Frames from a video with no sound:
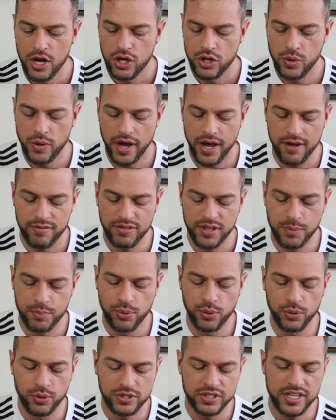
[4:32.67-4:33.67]
You have the
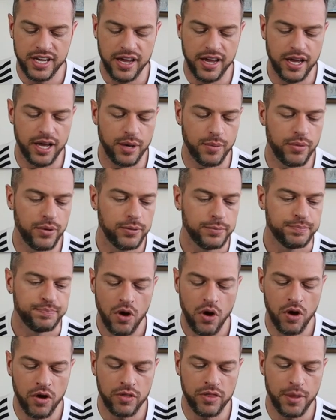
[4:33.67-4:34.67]
pull tab
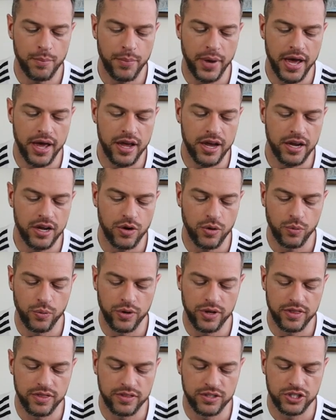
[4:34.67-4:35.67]
on the back
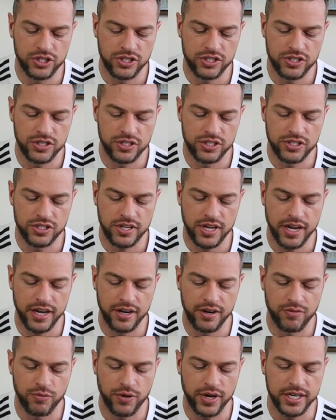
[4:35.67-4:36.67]
with just this
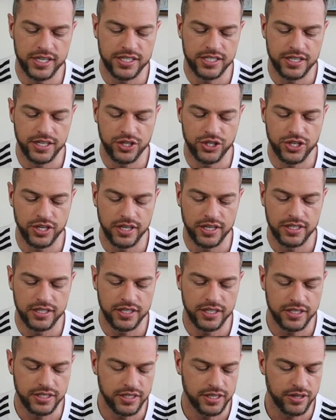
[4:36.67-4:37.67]
kind of red stitching
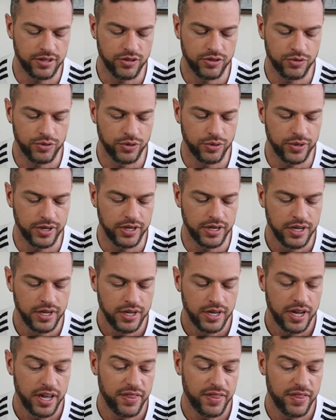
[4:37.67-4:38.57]
detail through it.